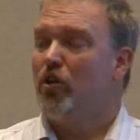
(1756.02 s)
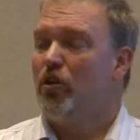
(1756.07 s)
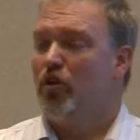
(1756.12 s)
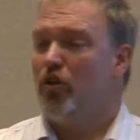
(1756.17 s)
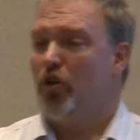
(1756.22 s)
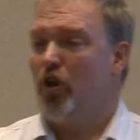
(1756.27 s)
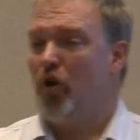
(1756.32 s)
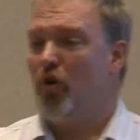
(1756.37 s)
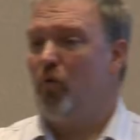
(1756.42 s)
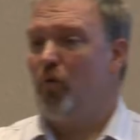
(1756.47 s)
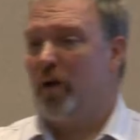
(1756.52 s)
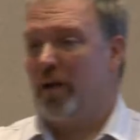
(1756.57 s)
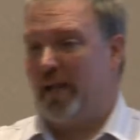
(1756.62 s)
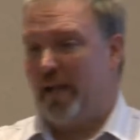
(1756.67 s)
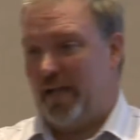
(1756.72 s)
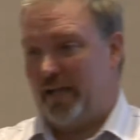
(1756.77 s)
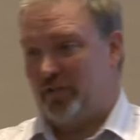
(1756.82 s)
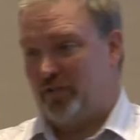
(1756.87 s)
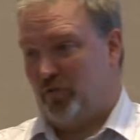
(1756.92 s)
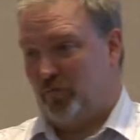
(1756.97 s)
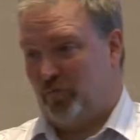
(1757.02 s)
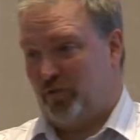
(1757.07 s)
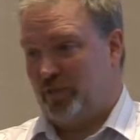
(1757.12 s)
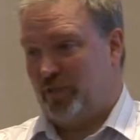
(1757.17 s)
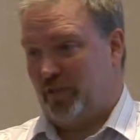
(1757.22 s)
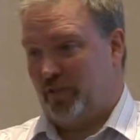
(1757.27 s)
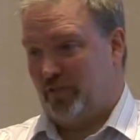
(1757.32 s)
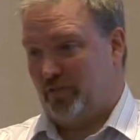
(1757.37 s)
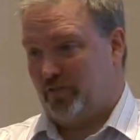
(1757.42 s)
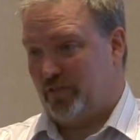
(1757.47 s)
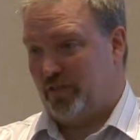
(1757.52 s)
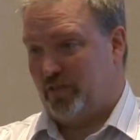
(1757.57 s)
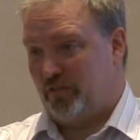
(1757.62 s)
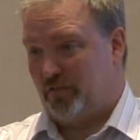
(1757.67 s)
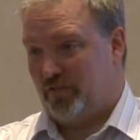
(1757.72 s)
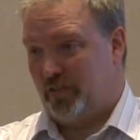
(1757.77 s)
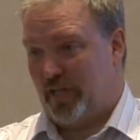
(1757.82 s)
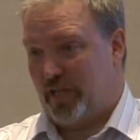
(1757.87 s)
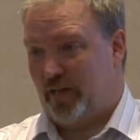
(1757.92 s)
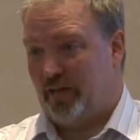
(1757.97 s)
no one has your particular skill
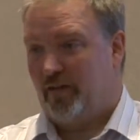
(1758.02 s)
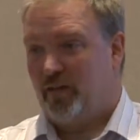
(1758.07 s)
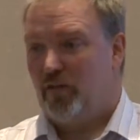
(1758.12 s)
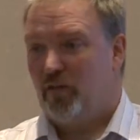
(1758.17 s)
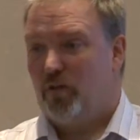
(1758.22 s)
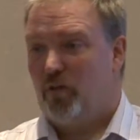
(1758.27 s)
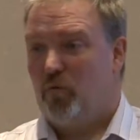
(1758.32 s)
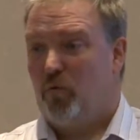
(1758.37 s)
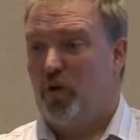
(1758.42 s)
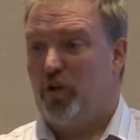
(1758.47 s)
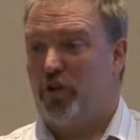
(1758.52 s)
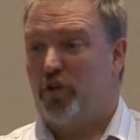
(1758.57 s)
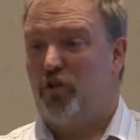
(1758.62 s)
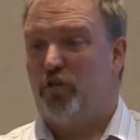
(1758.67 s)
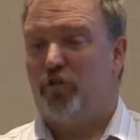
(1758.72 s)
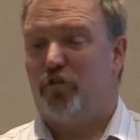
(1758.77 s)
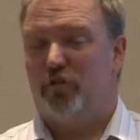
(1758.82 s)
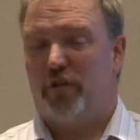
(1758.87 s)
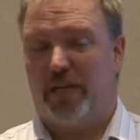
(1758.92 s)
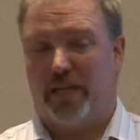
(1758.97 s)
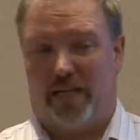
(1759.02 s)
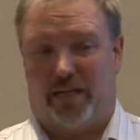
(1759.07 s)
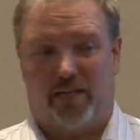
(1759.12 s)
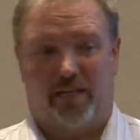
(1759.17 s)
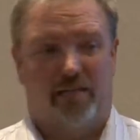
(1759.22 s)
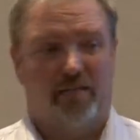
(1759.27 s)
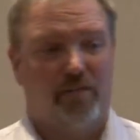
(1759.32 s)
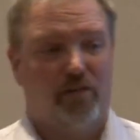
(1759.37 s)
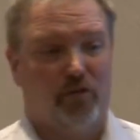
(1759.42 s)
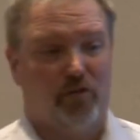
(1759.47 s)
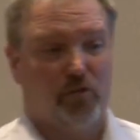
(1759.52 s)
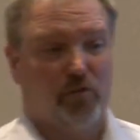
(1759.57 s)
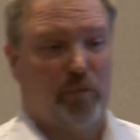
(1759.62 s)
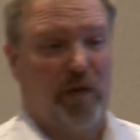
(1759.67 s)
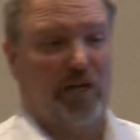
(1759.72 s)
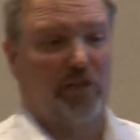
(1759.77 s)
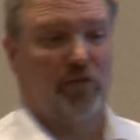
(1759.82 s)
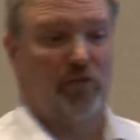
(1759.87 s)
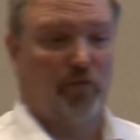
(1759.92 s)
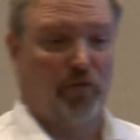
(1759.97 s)
set, where you're unique, you're
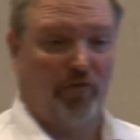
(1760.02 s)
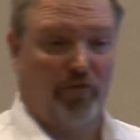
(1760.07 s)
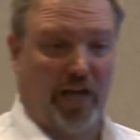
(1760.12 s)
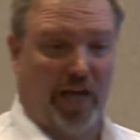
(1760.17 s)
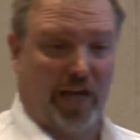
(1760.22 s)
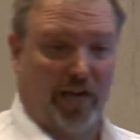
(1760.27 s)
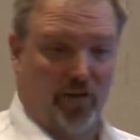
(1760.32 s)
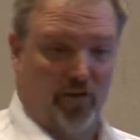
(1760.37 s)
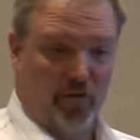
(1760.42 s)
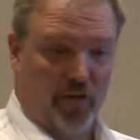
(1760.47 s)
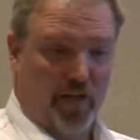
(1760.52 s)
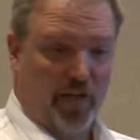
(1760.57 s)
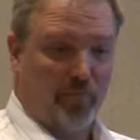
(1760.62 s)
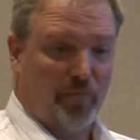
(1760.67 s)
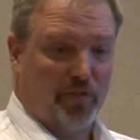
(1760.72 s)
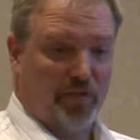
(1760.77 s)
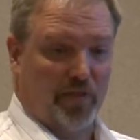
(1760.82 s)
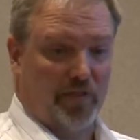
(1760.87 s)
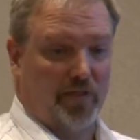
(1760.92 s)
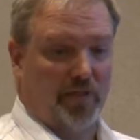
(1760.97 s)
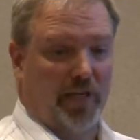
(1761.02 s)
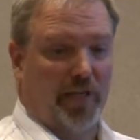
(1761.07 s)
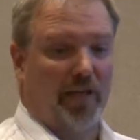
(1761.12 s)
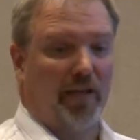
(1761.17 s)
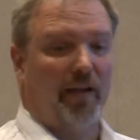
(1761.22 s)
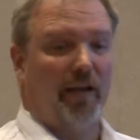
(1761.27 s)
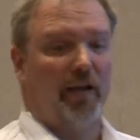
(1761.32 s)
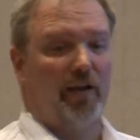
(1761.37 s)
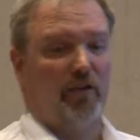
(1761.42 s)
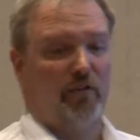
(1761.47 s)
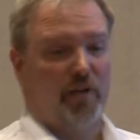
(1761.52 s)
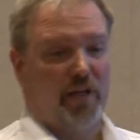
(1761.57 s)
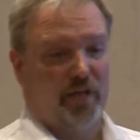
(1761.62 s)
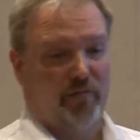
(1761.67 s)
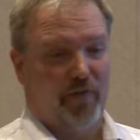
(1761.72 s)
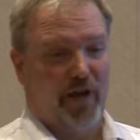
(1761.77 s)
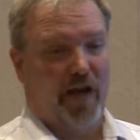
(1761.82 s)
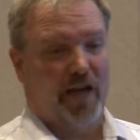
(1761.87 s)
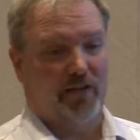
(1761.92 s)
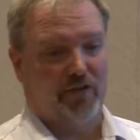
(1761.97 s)
special, you've got a unique positioning and a unique
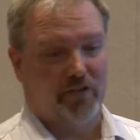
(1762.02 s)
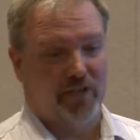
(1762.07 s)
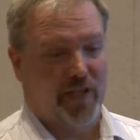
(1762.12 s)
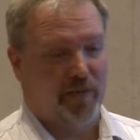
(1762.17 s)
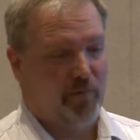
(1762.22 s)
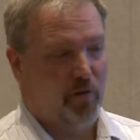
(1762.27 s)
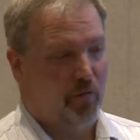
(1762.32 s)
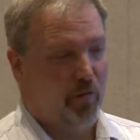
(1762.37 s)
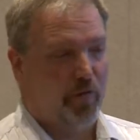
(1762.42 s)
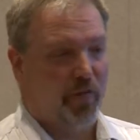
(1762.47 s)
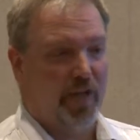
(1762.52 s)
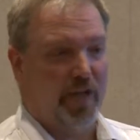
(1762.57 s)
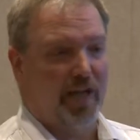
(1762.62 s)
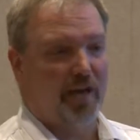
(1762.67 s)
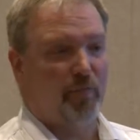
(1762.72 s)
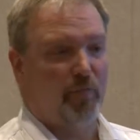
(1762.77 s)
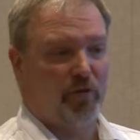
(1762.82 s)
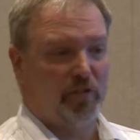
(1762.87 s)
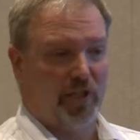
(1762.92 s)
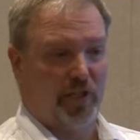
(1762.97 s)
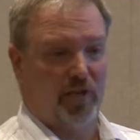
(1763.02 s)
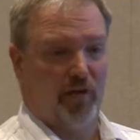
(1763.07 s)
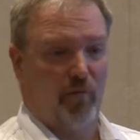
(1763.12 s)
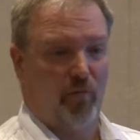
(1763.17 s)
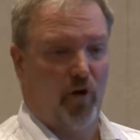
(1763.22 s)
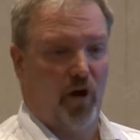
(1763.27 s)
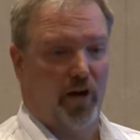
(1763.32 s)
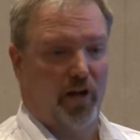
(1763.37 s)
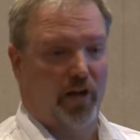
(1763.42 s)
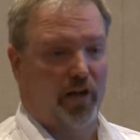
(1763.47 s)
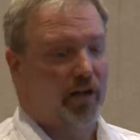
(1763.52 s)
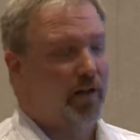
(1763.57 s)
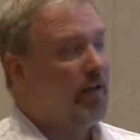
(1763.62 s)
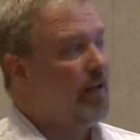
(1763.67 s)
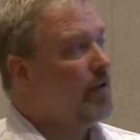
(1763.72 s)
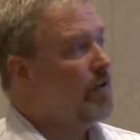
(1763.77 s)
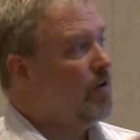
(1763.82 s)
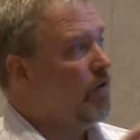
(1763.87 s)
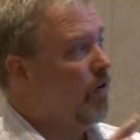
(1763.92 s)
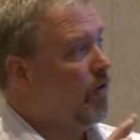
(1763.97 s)
value statement within a particular market
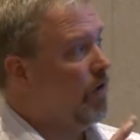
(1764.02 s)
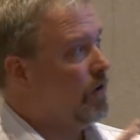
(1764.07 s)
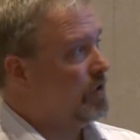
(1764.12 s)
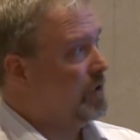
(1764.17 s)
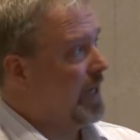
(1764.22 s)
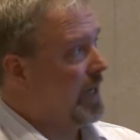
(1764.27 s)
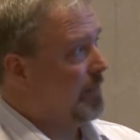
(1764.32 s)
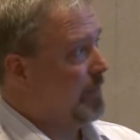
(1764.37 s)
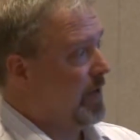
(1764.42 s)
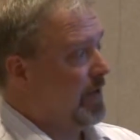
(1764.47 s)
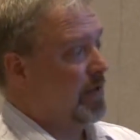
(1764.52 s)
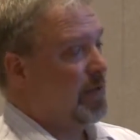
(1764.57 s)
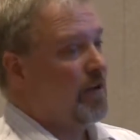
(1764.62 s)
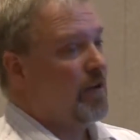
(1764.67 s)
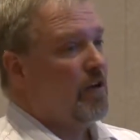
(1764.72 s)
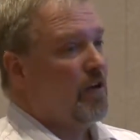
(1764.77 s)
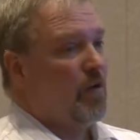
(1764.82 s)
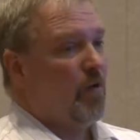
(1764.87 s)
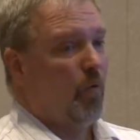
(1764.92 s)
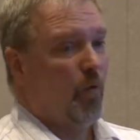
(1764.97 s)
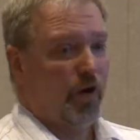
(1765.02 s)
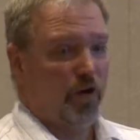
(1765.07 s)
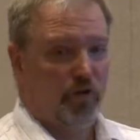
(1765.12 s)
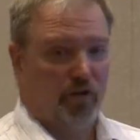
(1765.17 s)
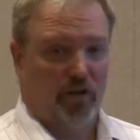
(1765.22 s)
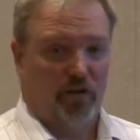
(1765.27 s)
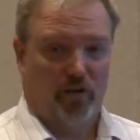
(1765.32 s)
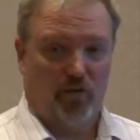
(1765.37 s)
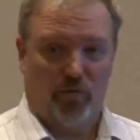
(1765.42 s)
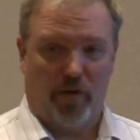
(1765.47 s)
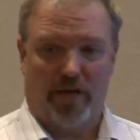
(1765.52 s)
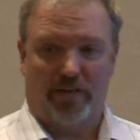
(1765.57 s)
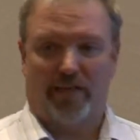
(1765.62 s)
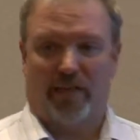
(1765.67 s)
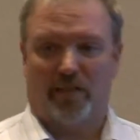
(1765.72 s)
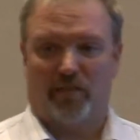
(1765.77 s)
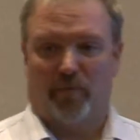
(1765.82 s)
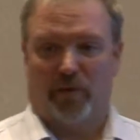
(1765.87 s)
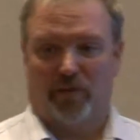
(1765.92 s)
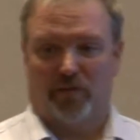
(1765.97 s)
or segment where you can create
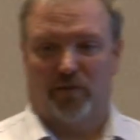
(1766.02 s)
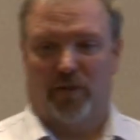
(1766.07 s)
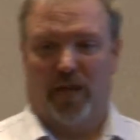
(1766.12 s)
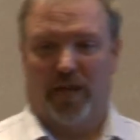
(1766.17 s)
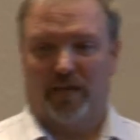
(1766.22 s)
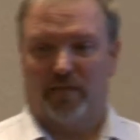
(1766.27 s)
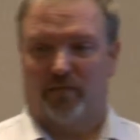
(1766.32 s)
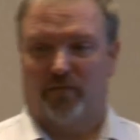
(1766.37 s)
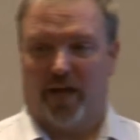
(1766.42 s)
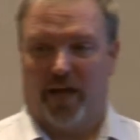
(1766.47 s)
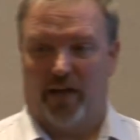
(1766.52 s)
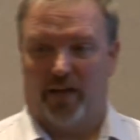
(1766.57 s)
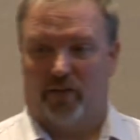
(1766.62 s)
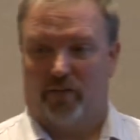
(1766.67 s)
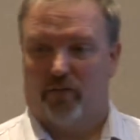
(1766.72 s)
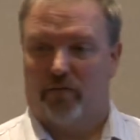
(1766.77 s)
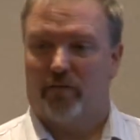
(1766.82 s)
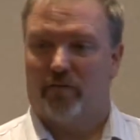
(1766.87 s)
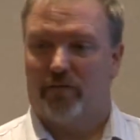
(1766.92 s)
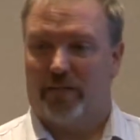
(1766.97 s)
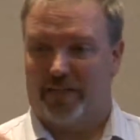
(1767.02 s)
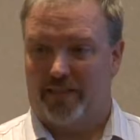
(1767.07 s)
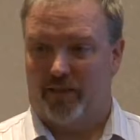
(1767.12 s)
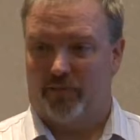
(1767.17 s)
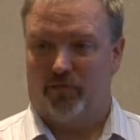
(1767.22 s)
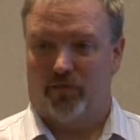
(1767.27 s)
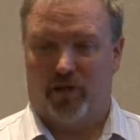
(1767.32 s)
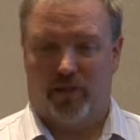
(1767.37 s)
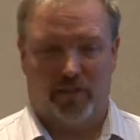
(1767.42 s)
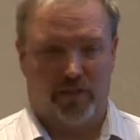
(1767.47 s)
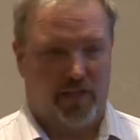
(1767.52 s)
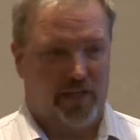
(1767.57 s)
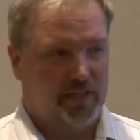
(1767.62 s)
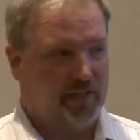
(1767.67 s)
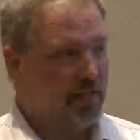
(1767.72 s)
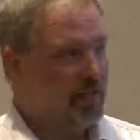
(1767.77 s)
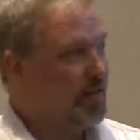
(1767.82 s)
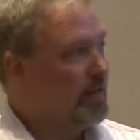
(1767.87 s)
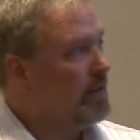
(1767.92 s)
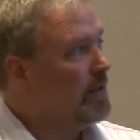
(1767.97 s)
that specialized value, that
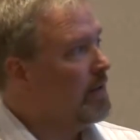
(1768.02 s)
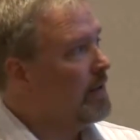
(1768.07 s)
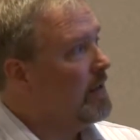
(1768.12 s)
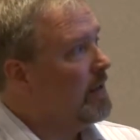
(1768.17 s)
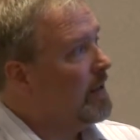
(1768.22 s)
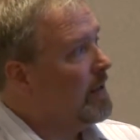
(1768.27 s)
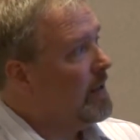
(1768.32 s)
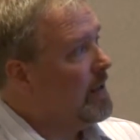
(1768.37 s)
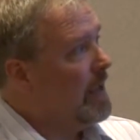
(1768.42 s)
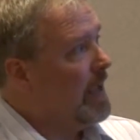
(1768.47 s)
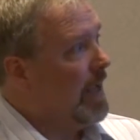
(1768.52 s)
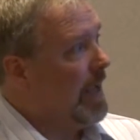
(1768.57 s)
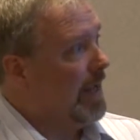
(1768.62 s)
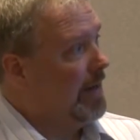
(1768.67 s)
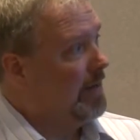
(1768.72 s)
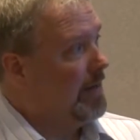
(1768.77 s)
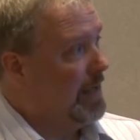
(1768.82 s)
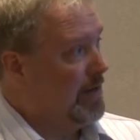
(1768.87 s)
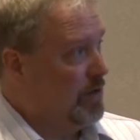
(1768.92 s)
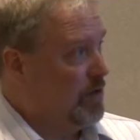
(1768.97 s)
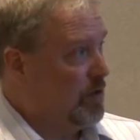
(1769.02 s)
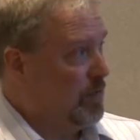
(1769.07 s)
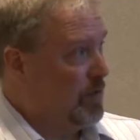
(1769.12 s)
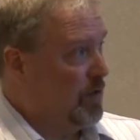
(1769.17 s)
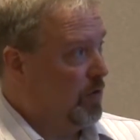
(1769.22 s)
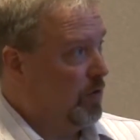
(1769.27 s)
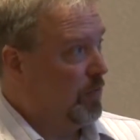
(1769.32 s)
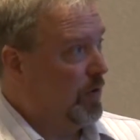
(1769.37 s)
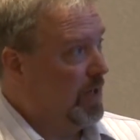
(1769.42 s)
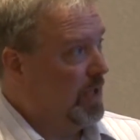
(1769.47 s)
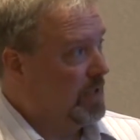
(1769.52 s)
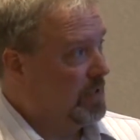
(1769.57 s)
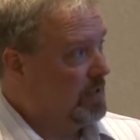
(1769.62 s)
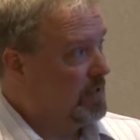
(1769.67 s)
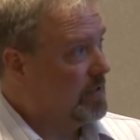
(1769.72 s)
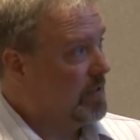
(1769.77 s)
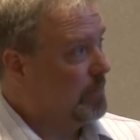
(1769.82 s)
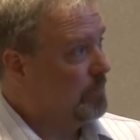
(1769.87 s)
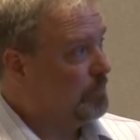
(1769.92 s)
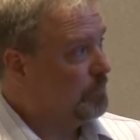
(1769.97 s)
differentiation, and then you can build a
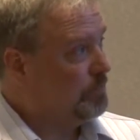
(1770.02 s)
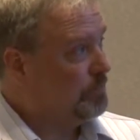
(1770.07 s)
relationship.